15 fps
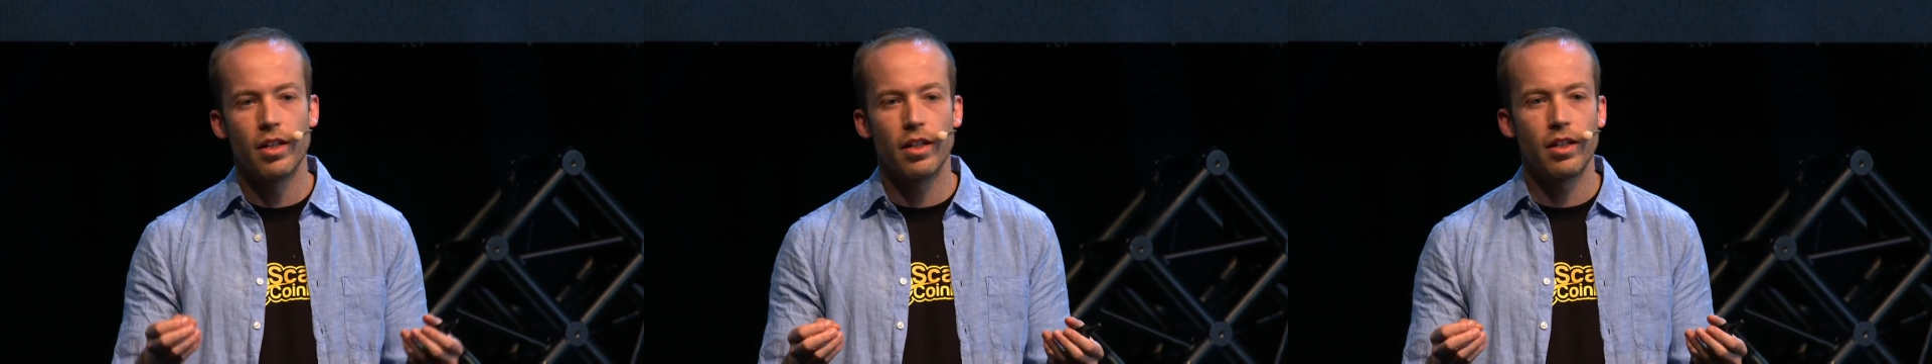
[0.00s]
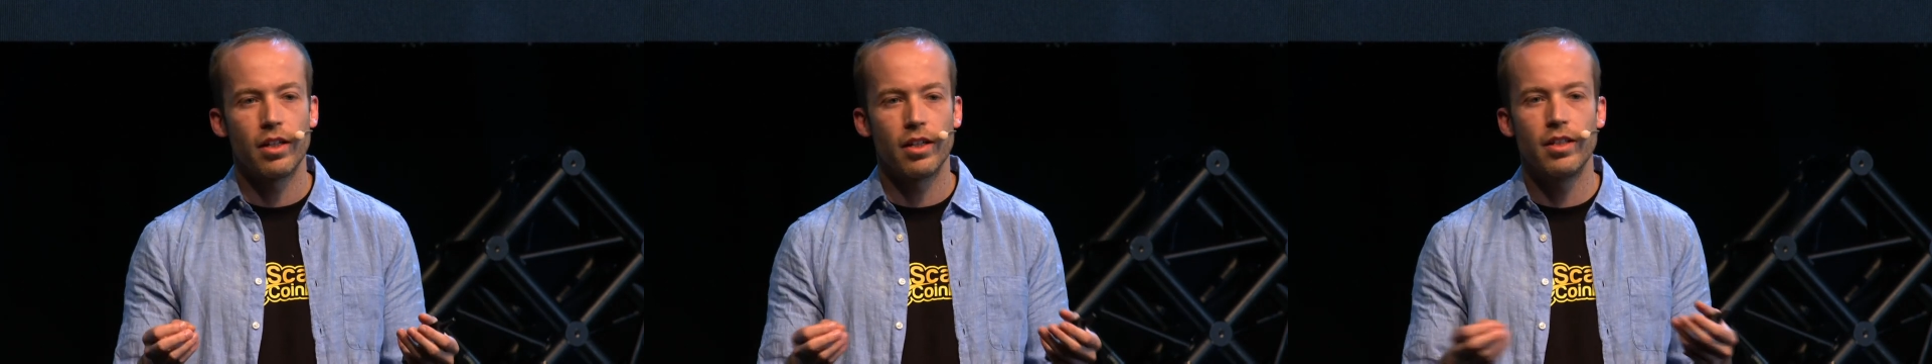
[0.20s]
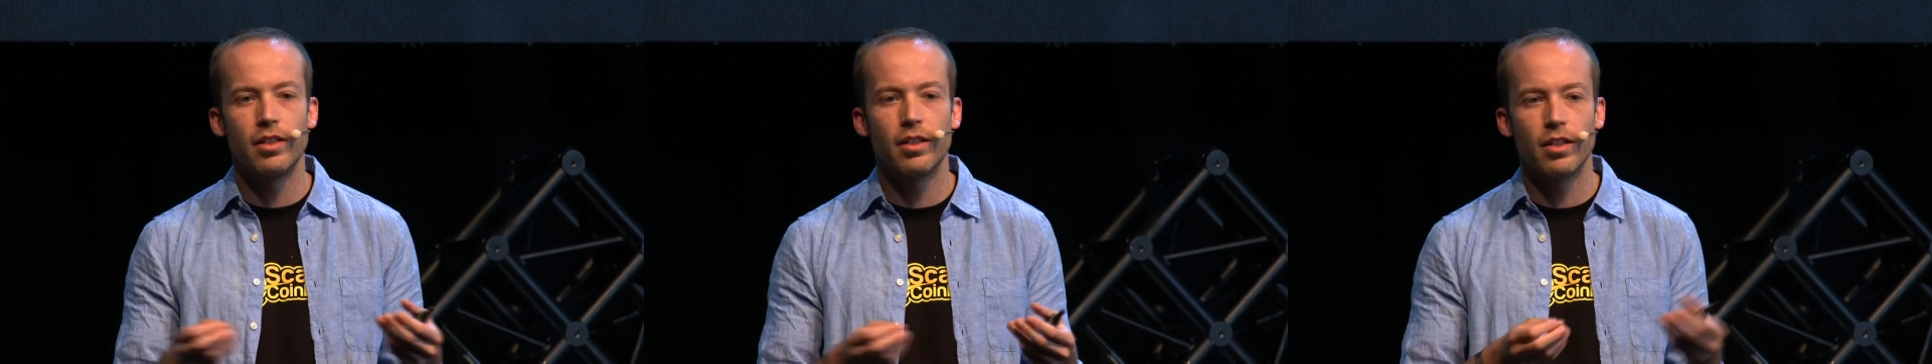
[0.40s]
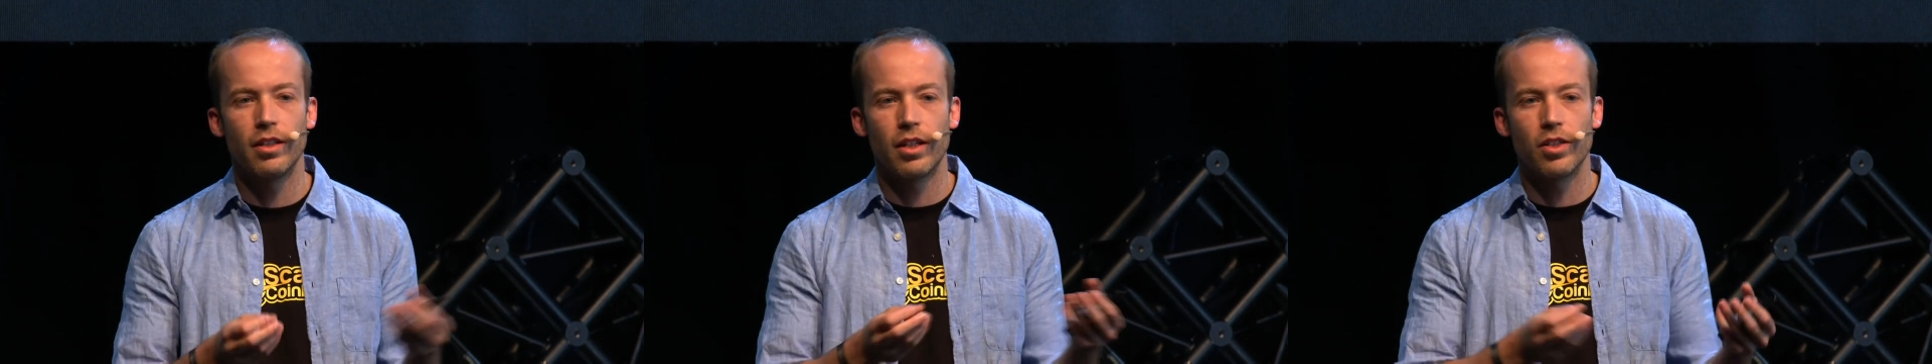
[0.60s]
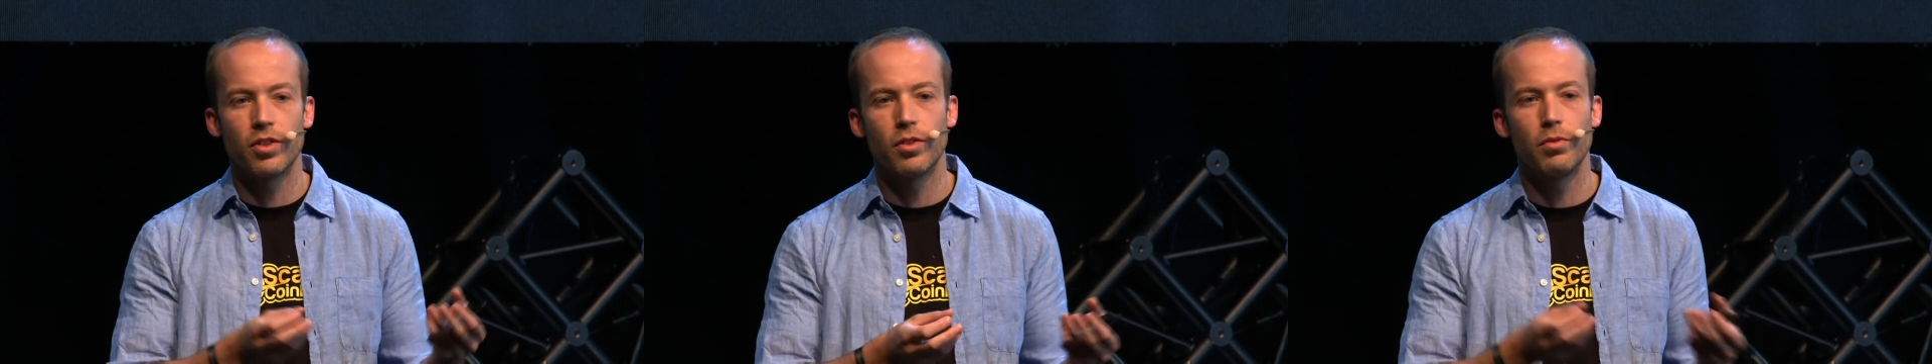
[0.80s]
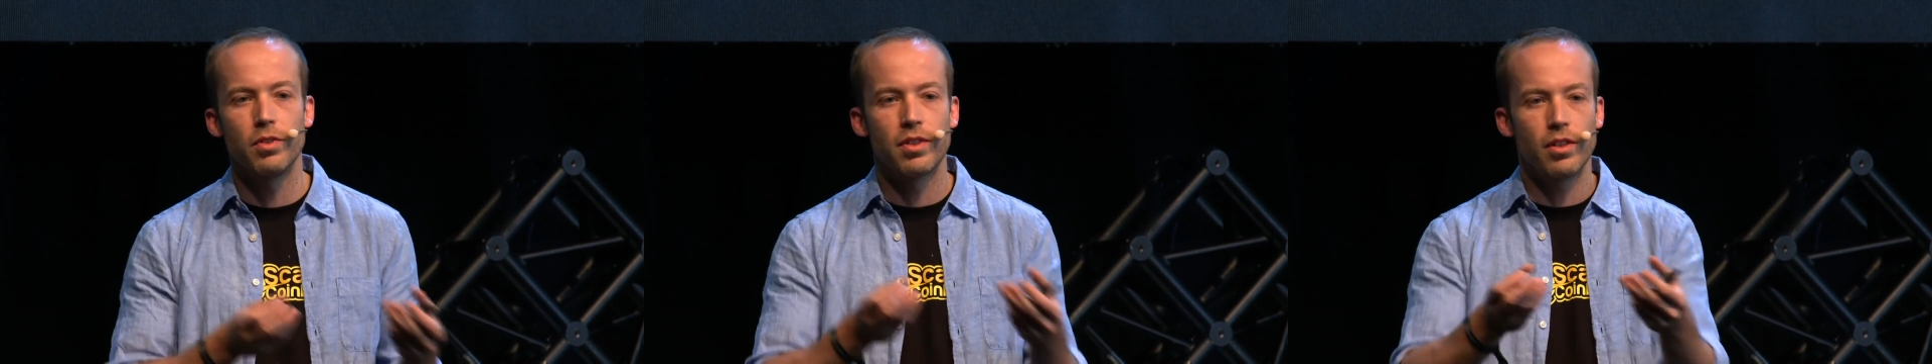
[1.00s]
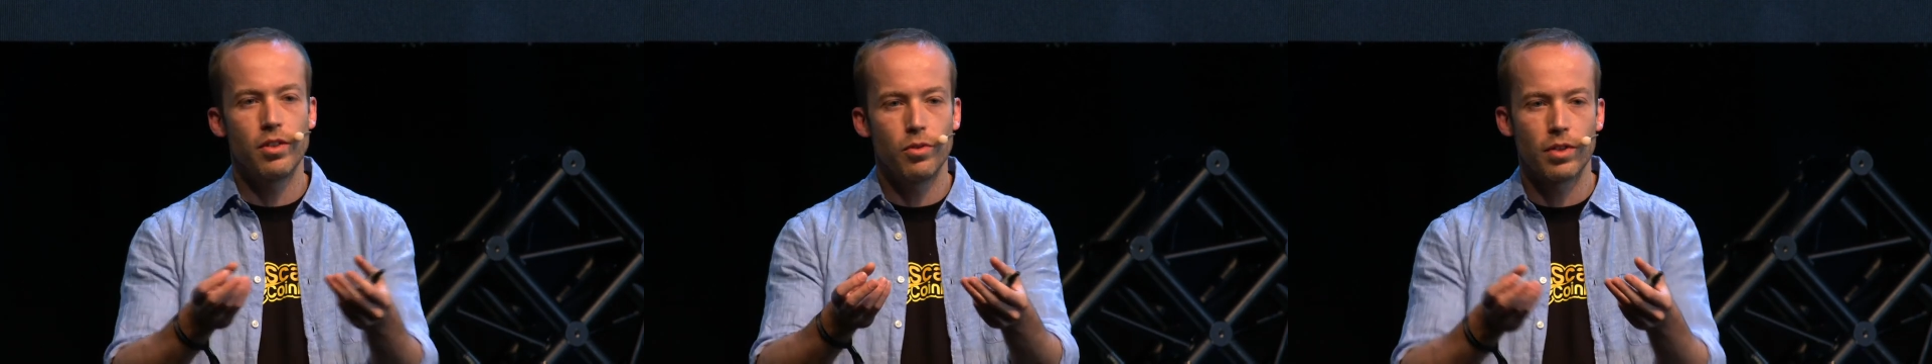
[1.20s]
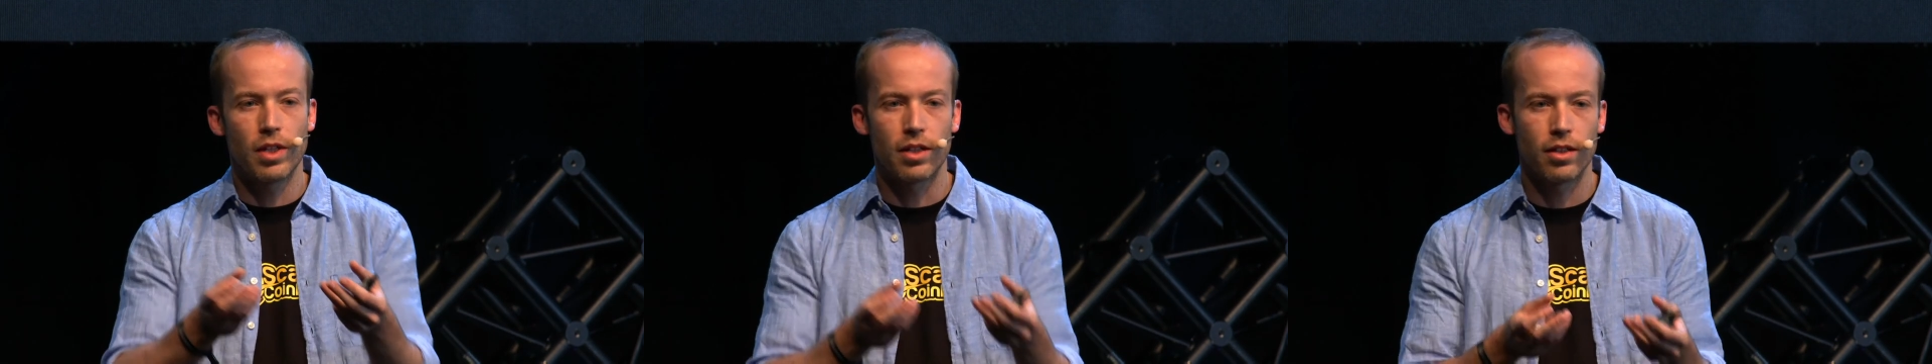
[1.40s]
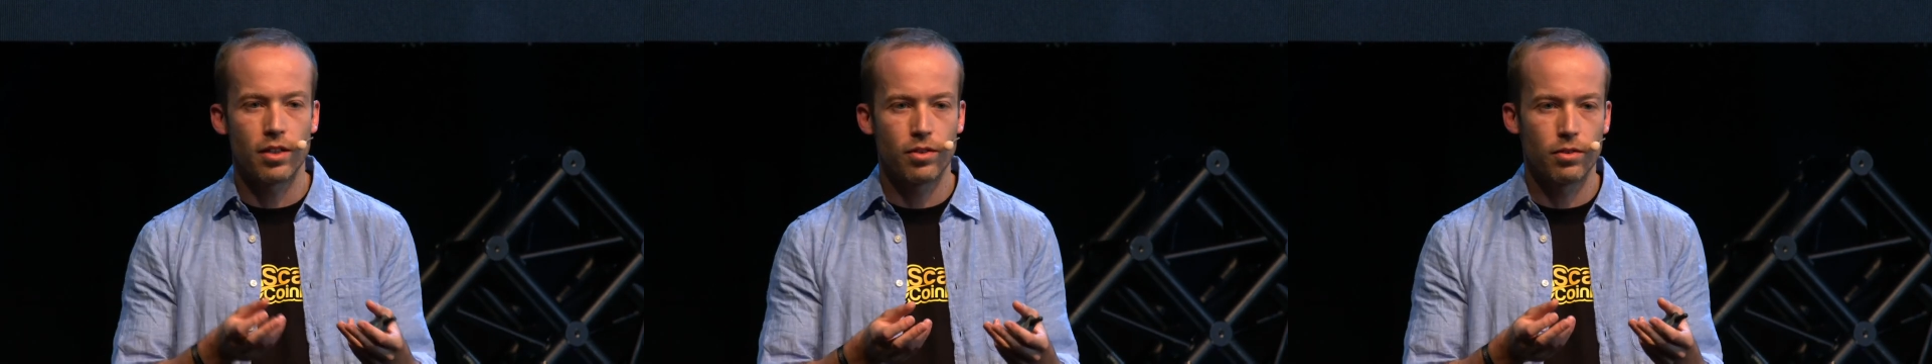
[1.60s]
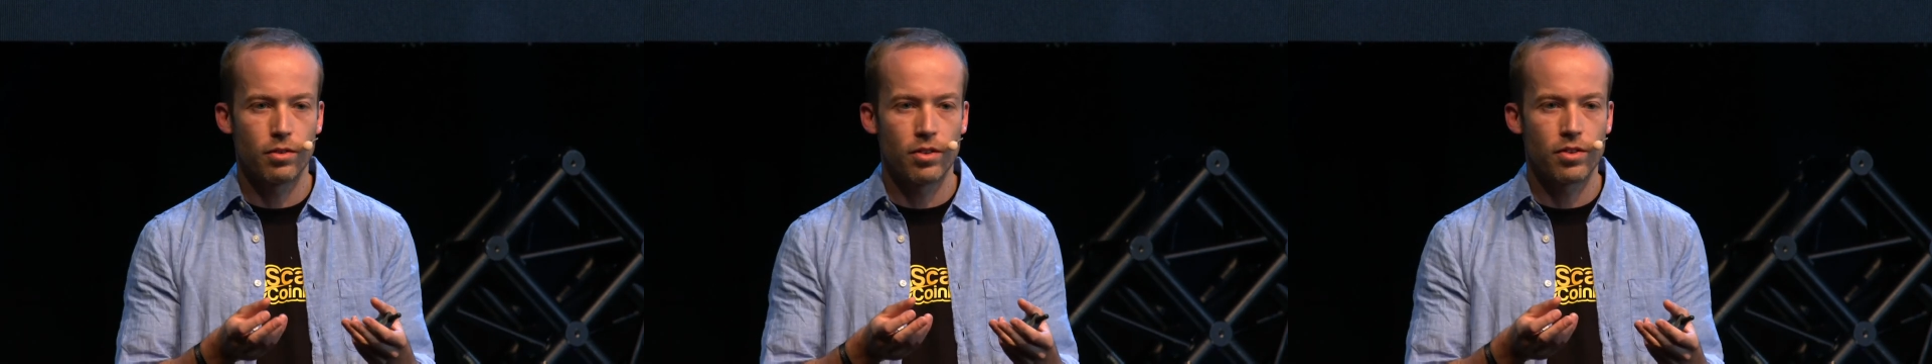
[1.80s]
integration with a new data
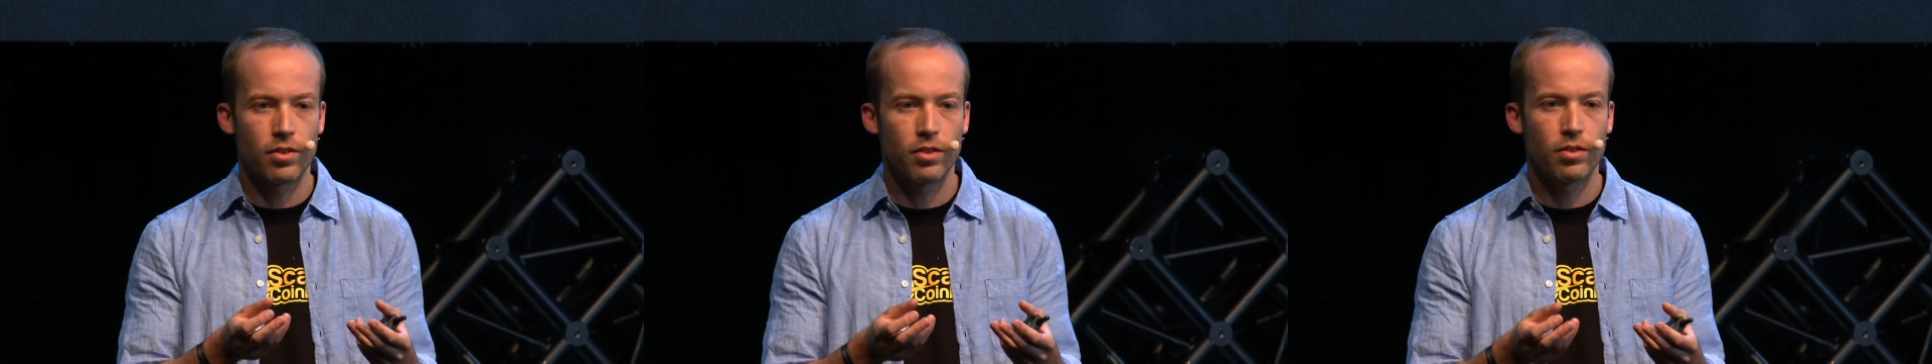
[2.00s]
source.